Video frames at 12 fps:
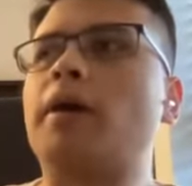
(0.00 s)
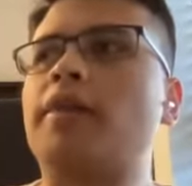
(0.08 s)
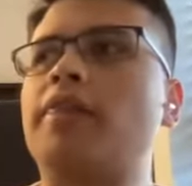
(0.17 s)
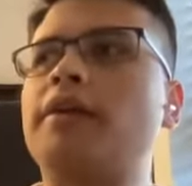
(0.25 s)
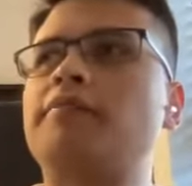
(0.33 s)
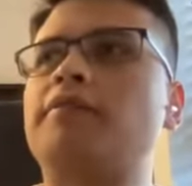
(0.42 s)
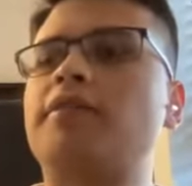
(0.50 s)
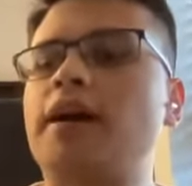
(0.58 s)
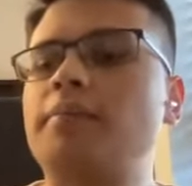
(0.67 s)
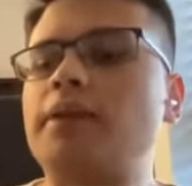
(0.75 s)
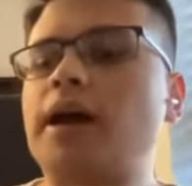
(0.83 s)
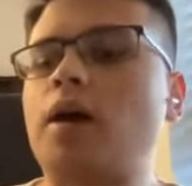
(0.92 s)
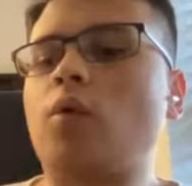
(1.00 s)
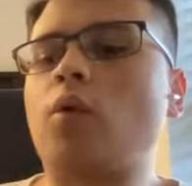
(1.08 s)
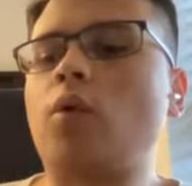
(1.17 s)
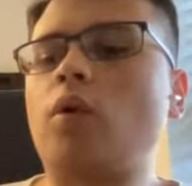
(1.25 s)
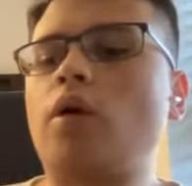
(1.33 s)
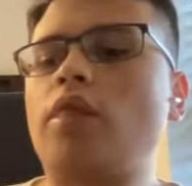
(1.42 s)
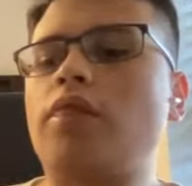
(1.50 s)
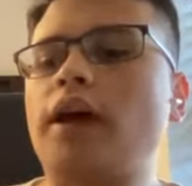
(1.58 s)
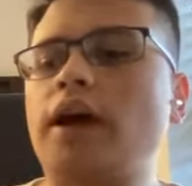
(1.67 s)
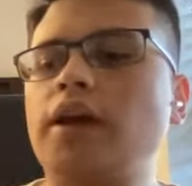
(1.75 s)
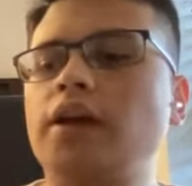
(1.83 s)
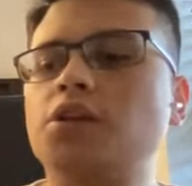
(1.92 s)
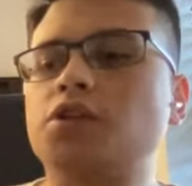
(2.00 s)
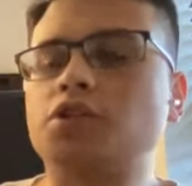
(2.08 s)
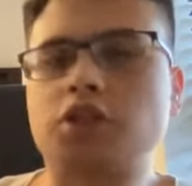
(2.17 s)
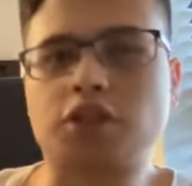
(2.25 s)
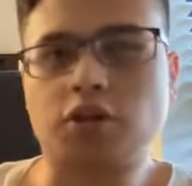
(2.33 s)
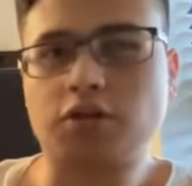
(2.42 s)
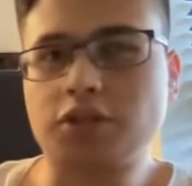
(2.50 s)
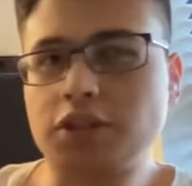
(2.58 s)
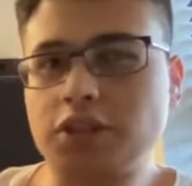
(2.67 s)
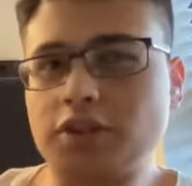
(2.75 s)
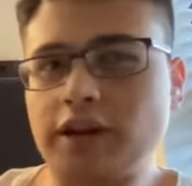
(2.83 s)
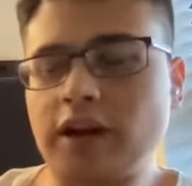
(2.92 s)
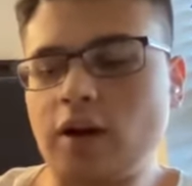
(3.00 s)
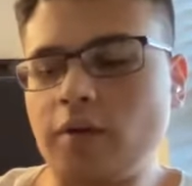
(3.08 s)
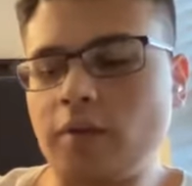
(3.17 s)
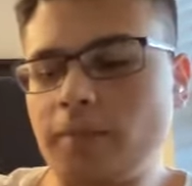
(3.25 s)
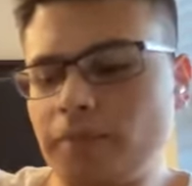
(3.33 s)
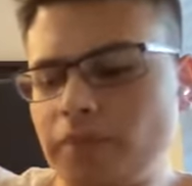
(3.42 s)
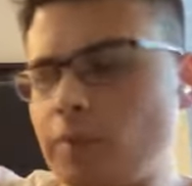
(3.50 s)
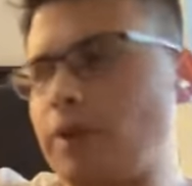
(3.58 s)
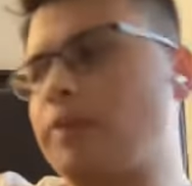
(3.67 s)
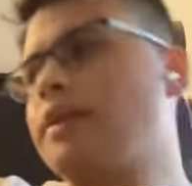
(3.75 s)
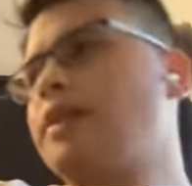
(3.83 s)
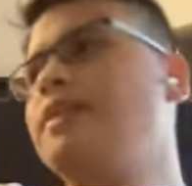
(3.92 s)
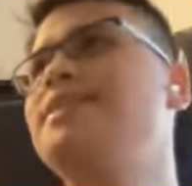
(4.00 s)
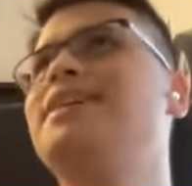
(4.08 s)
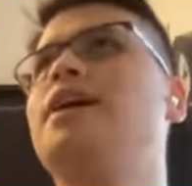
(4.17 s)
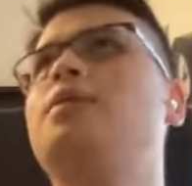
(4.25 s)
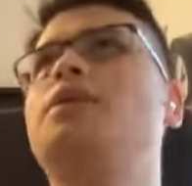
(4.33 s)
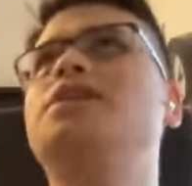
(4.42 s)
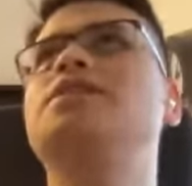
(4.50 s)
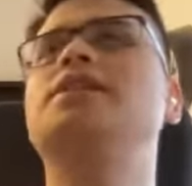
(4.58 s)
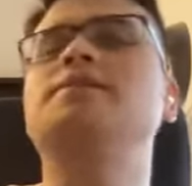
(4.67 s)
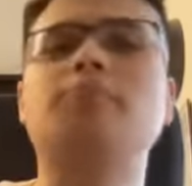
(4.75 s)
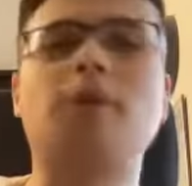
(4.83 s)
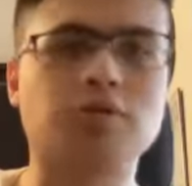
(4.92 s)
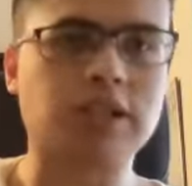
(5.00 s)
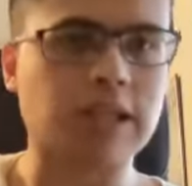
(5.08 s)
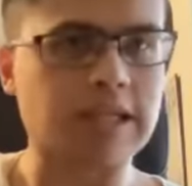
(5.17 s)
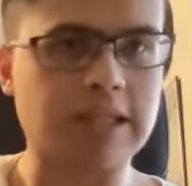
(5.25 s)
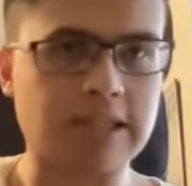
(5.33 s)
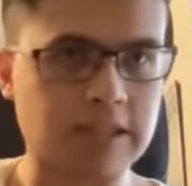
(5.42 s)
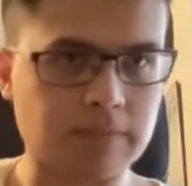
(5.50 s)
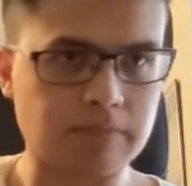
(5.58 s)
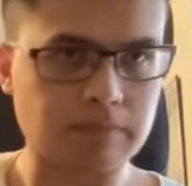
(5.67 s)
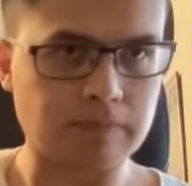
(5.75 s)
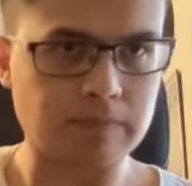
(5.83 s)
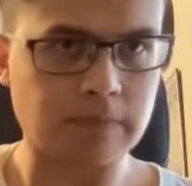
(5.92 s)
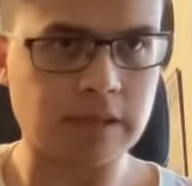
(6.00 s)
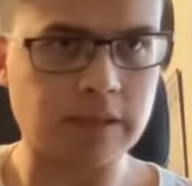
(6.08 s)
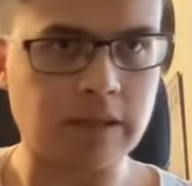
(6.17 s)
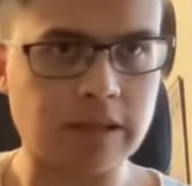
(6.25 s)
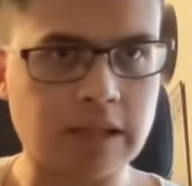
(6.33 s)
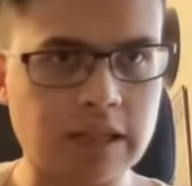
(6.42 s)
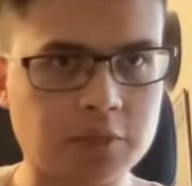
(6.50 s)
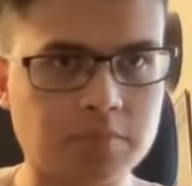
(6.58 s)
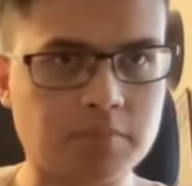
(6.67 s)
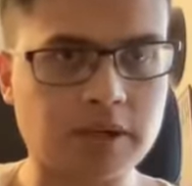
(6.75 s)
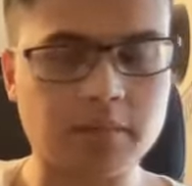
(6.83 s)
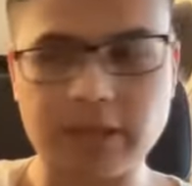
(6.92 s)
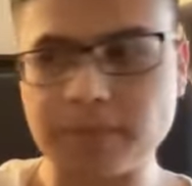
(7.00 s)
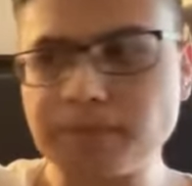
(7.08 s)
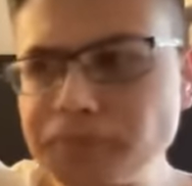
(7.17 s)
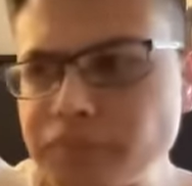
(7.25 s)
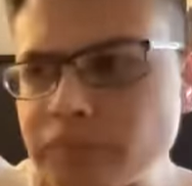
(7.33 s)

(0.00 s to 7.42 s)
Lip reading: But I think for them now, they should just concentrate on, well, this is how I see most leagues in the English pyramid.